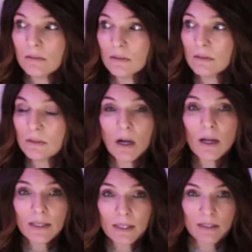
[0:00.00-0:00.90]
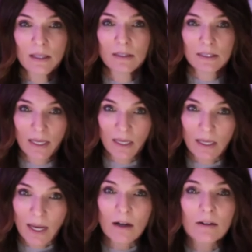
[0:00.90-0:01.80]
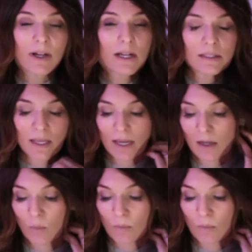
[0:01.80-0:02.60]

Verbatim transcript: god is taking care of us and